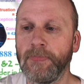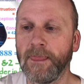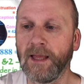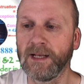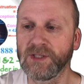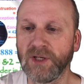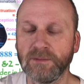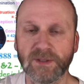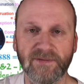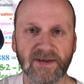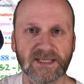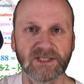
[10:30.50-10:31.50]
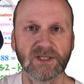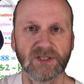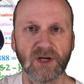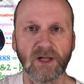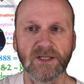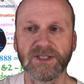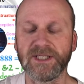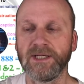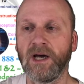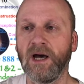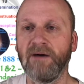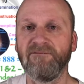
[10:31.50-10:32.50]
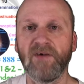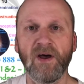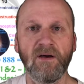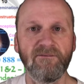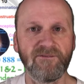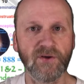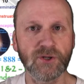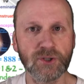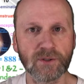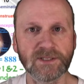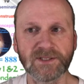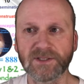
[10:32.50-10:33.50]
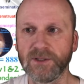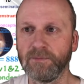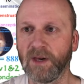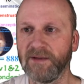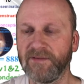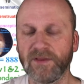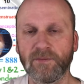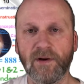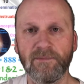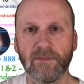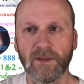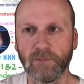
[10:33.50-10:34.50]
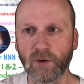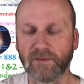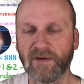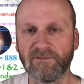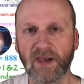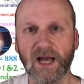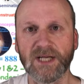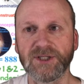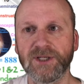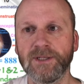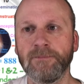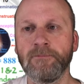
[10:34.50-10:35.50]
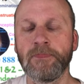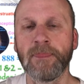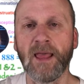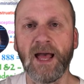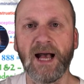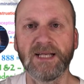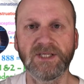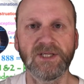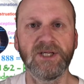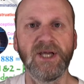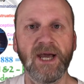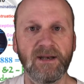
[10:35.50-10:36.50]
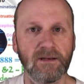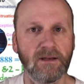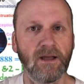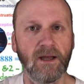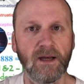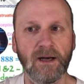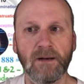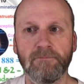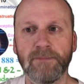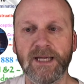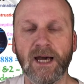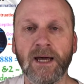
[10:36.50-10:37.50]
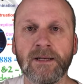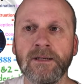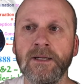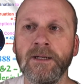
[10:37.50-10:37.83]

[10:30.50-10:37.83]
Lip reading: In terms of eschatology, you have futurists who believe that the book of Revelation hasn't yet begun.